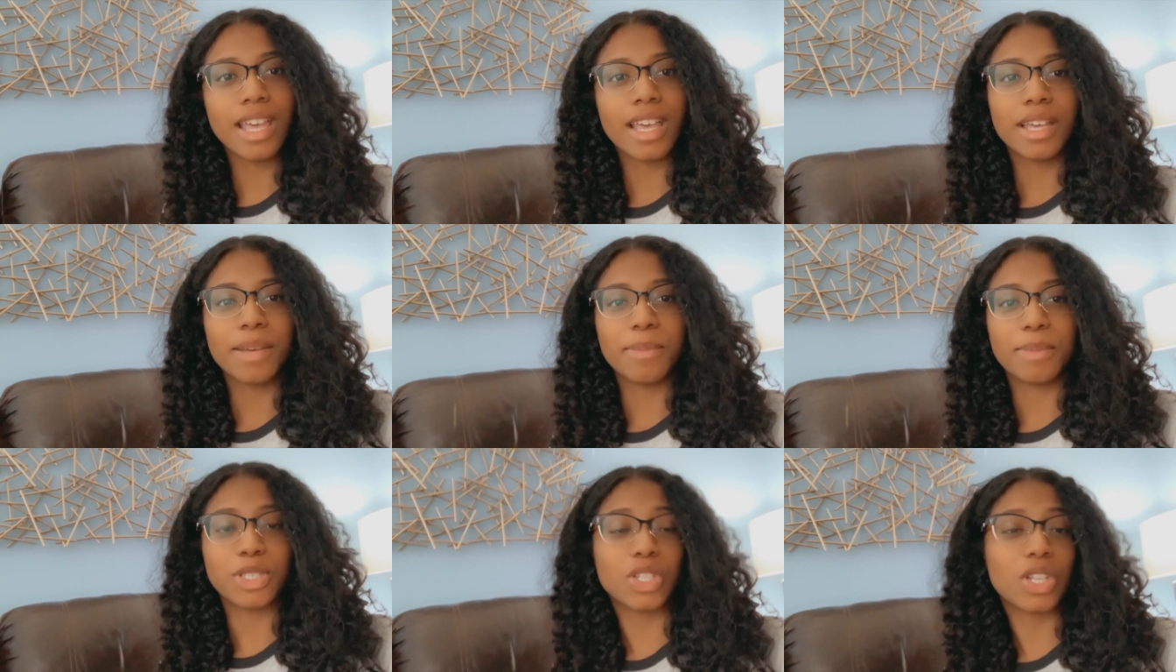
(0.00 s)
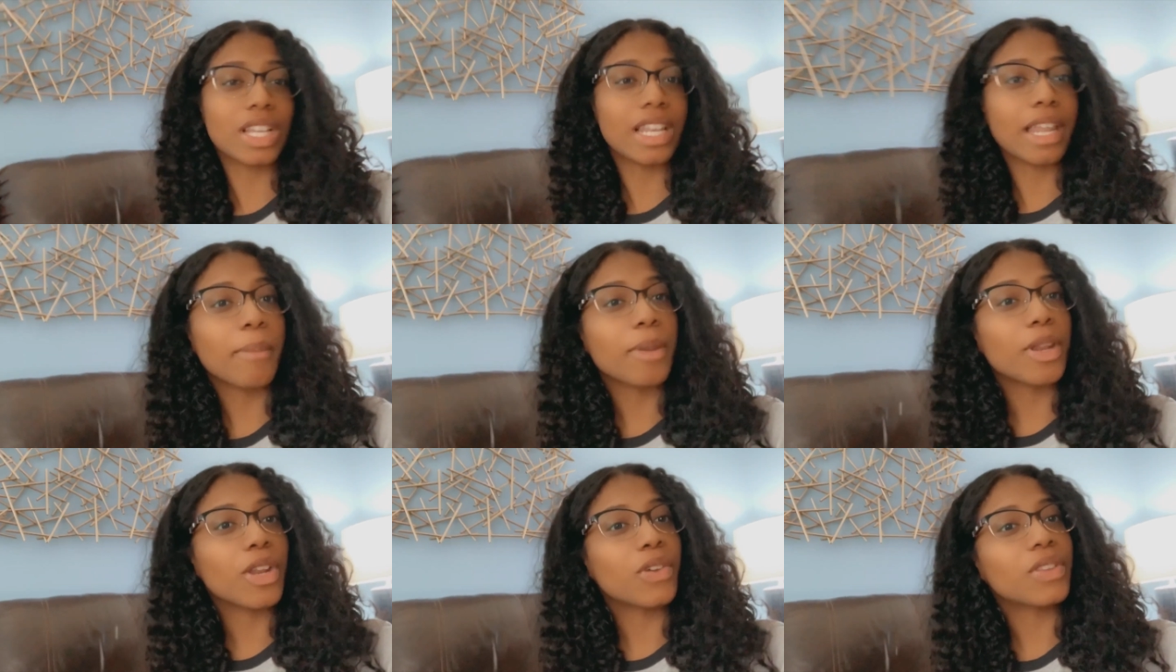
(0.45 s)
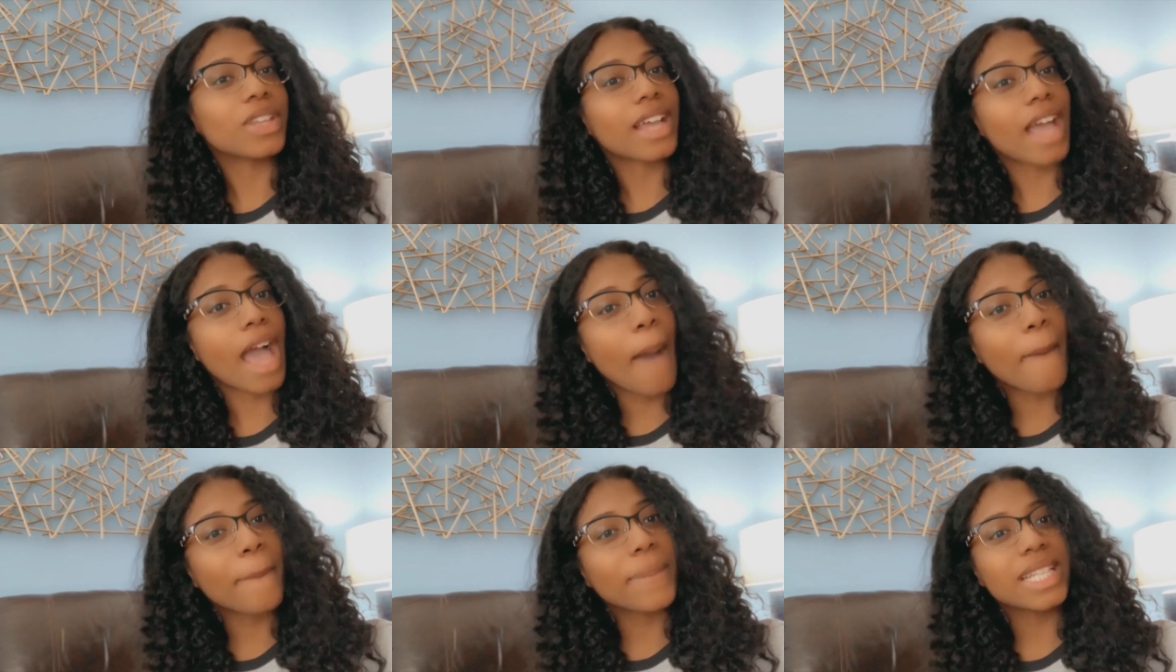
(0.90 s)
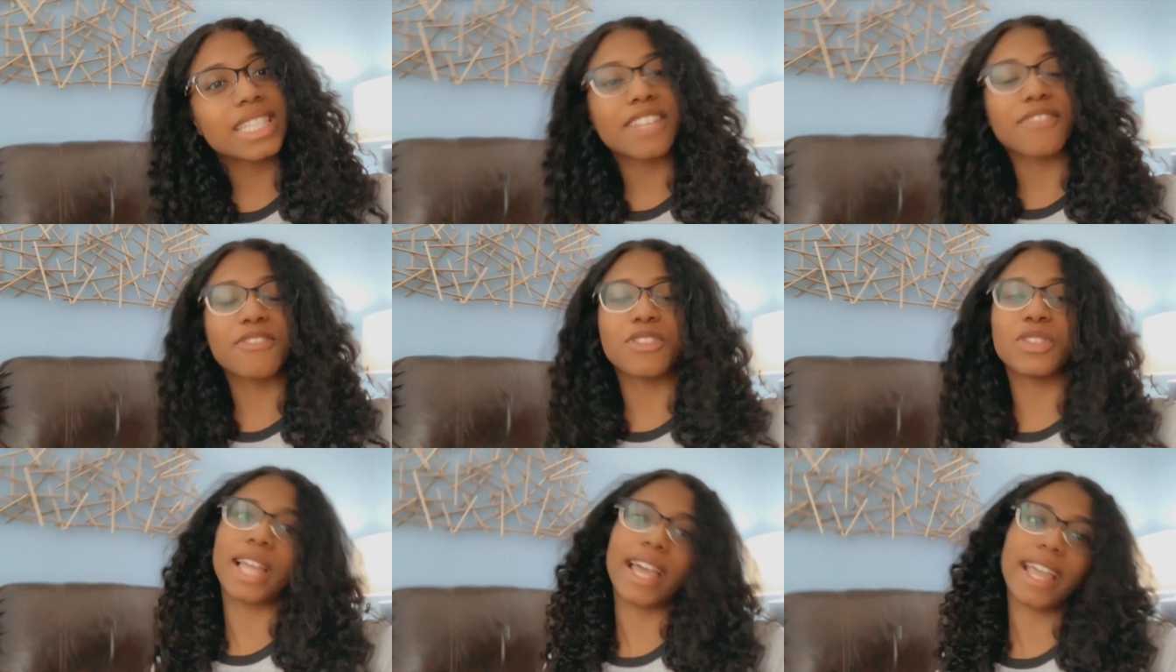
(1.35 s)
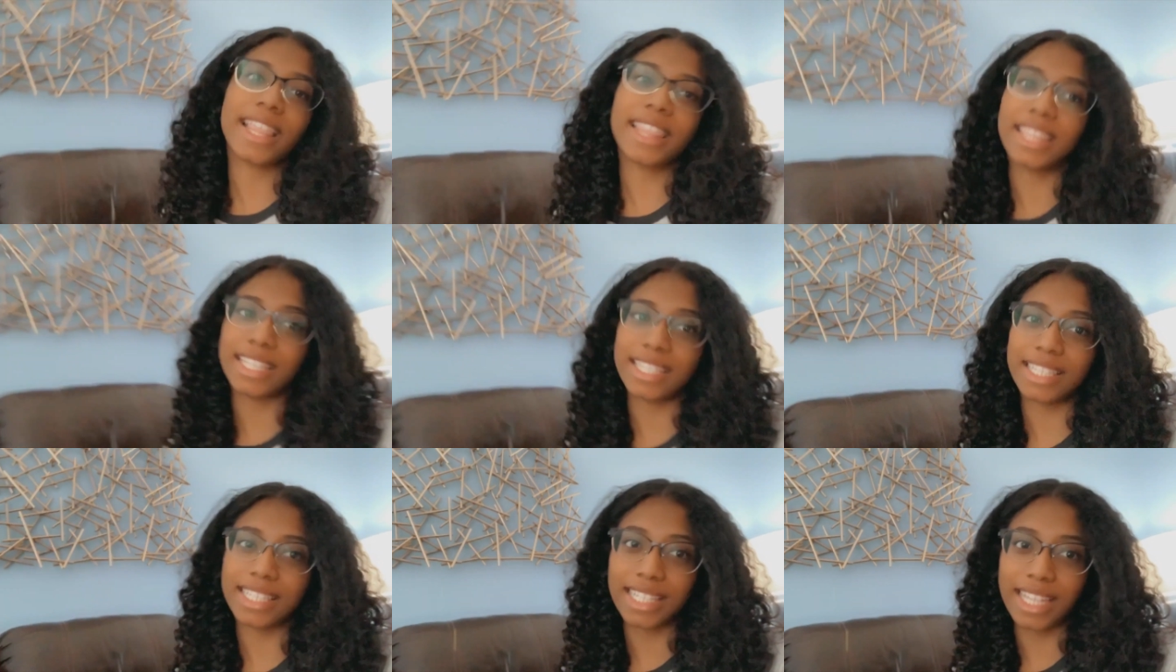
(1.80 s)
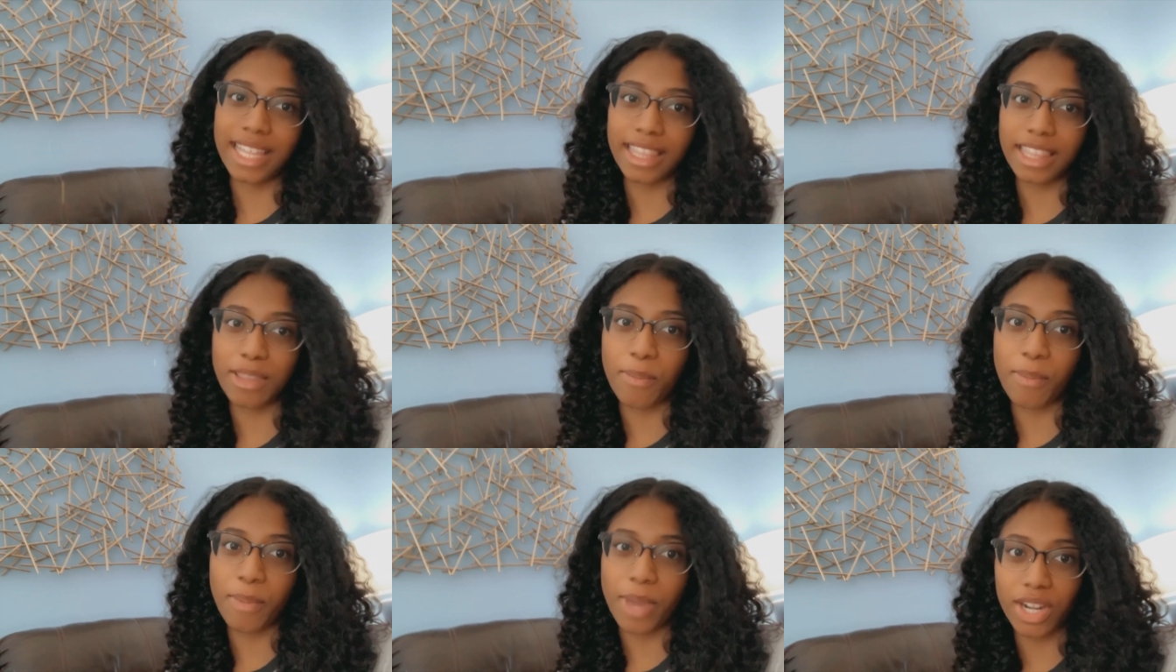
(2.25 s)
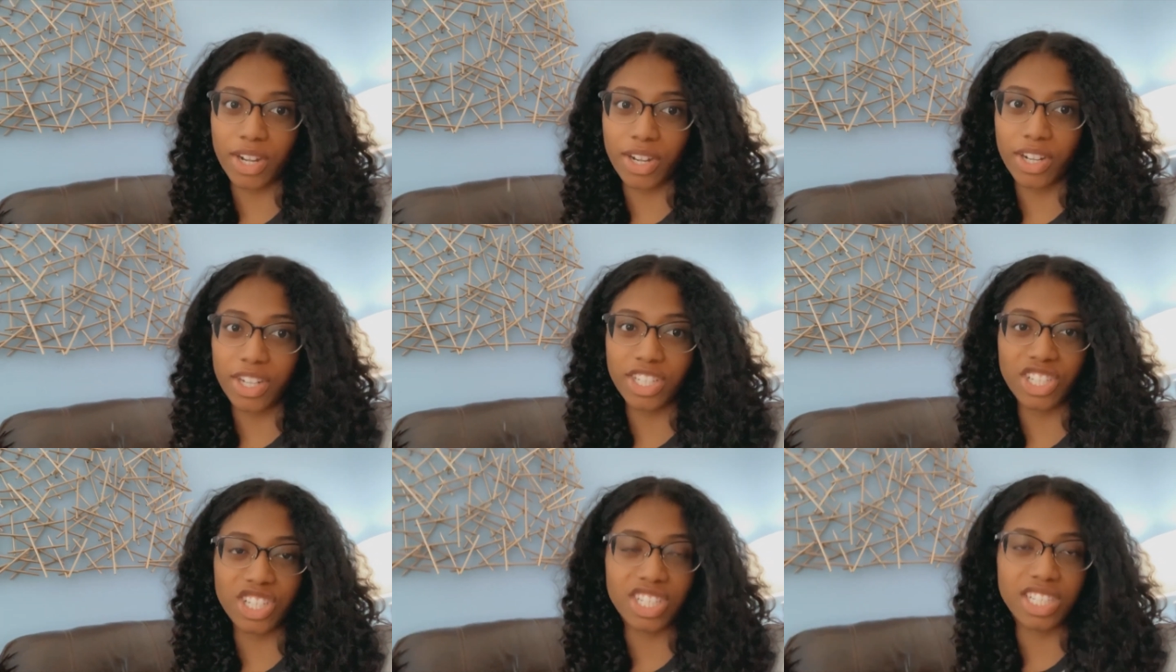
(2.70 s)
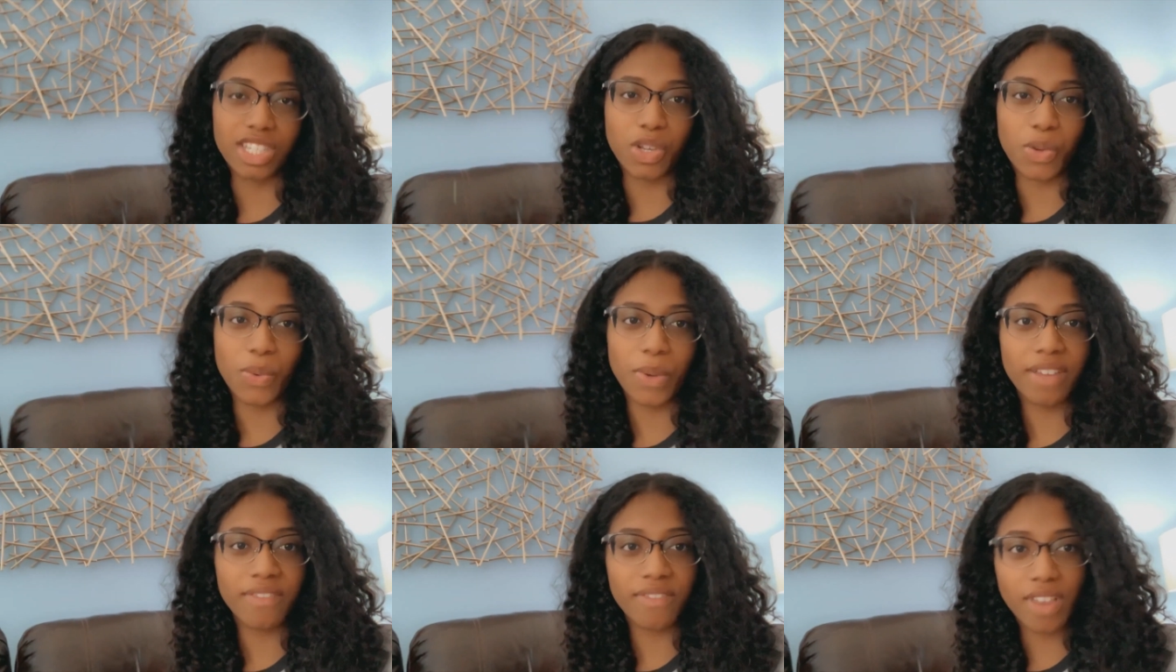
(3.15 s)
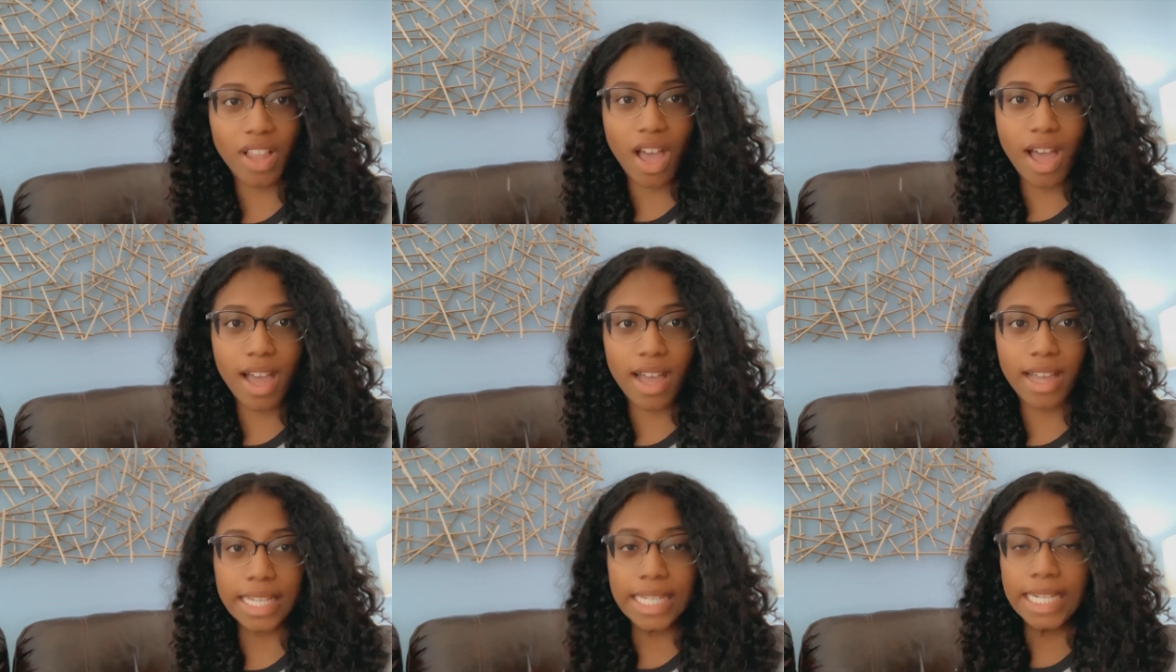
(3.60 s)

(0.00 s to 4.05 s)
but you can let me know in the comments if you like this length better. It's just a quick vlog,